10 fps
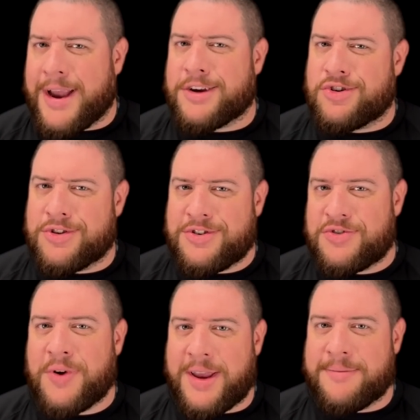actually
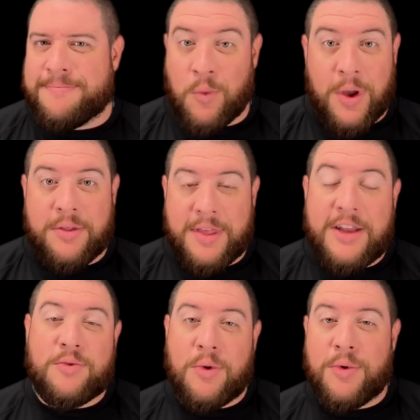straight? Well,
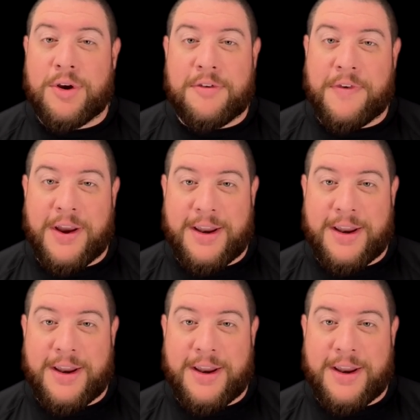that's what we're gonna find